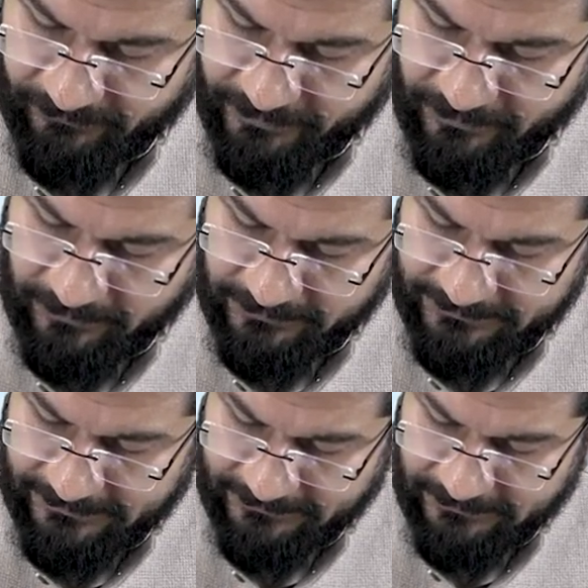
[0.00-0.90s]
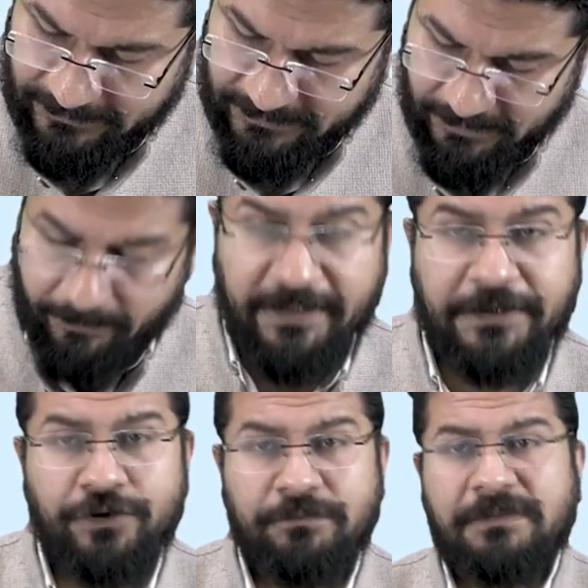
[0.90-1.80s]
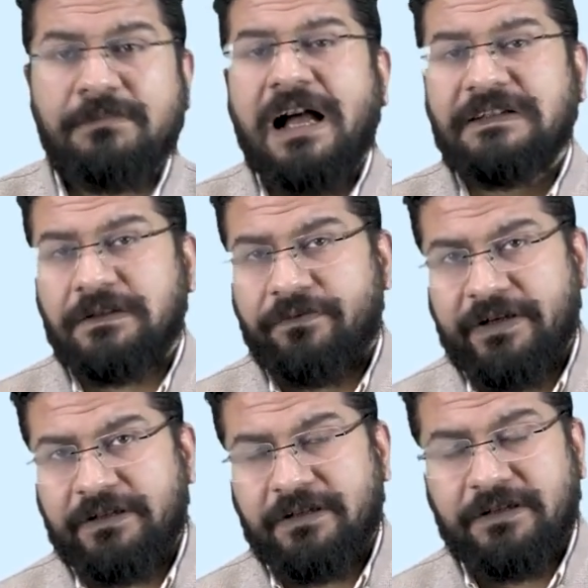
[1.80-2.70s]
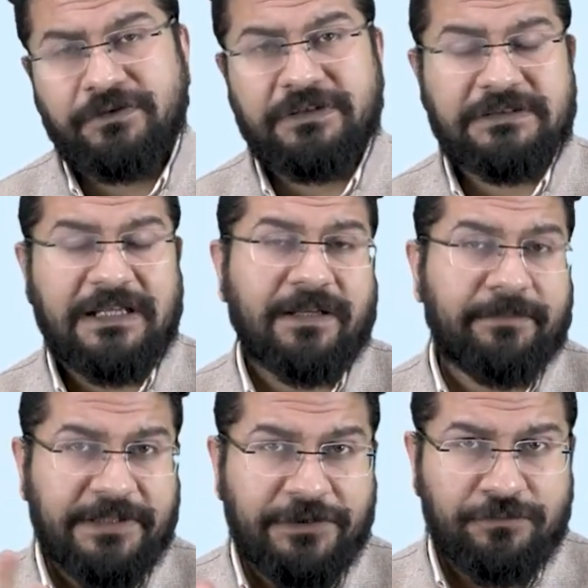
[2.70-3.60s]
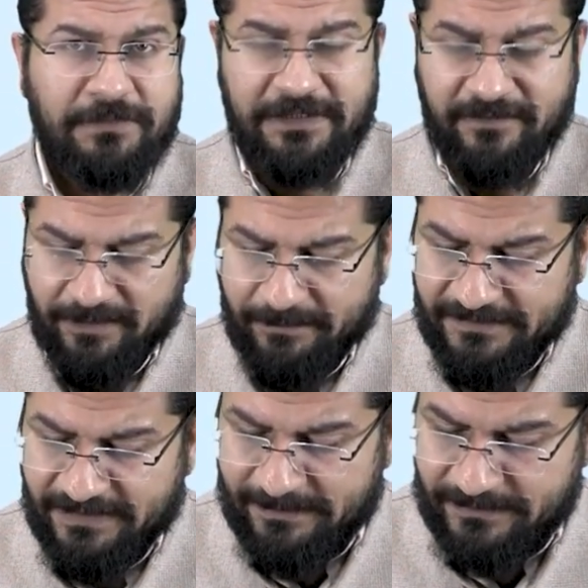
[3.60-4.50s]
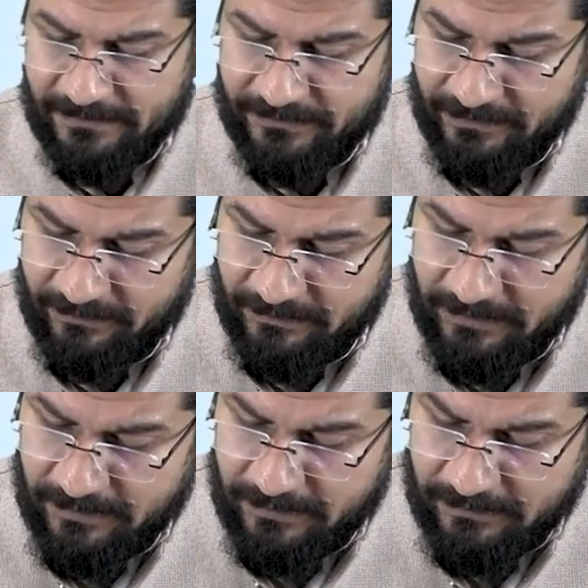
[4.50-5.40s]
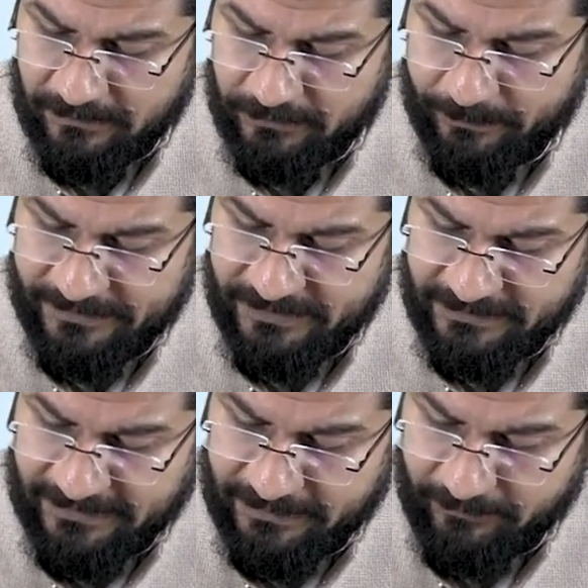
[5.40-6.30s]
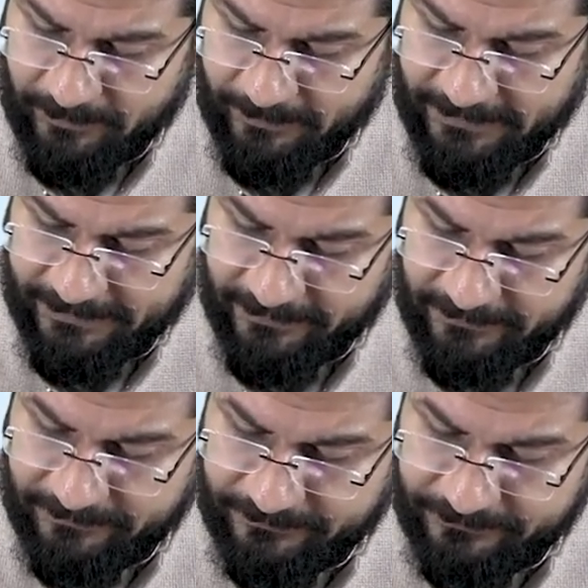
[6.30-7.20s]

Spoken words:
We call this as a big tumor mass effect. So it's like a big tumor, it will compress nearby structure. So patient can develop headache,